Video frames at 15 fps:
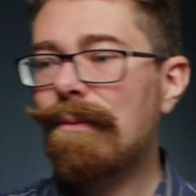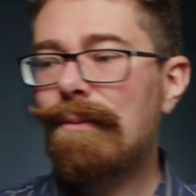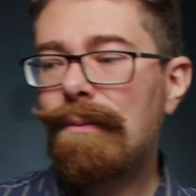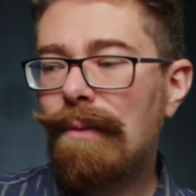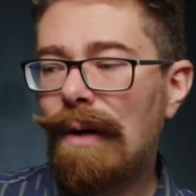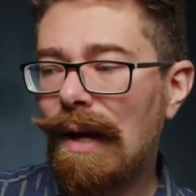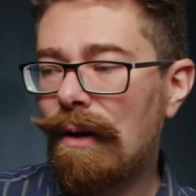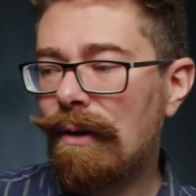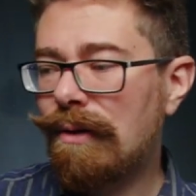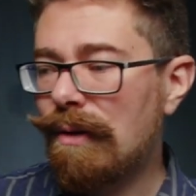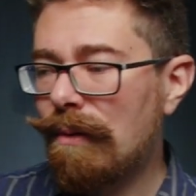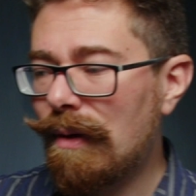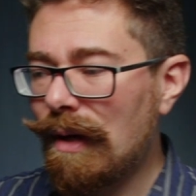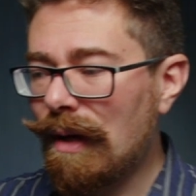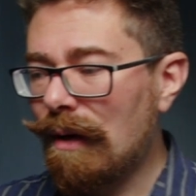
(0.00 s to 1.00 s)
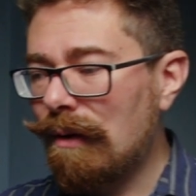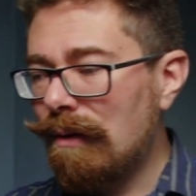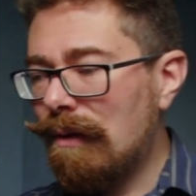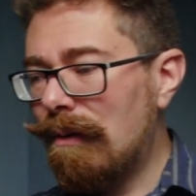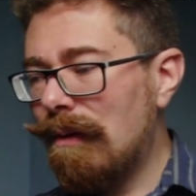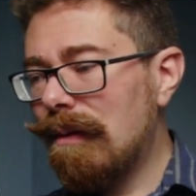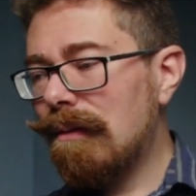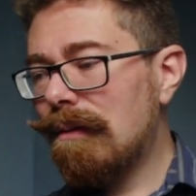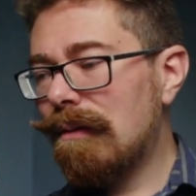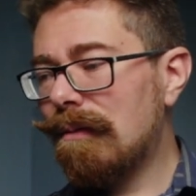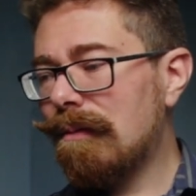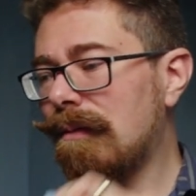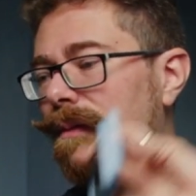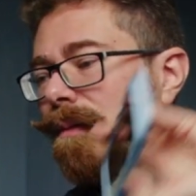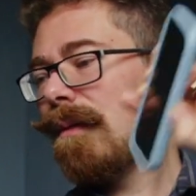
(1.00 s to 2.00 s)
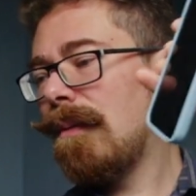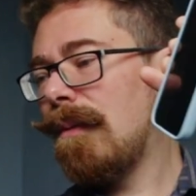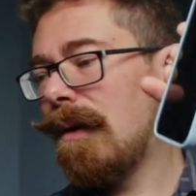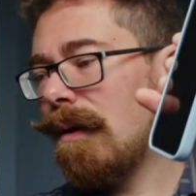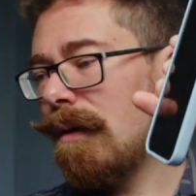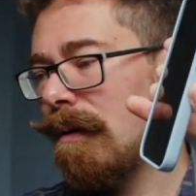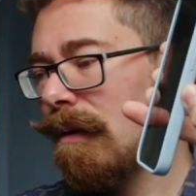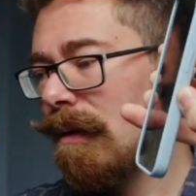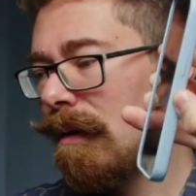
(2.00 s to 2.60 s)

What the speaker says: ooh, can I do it? Here we go.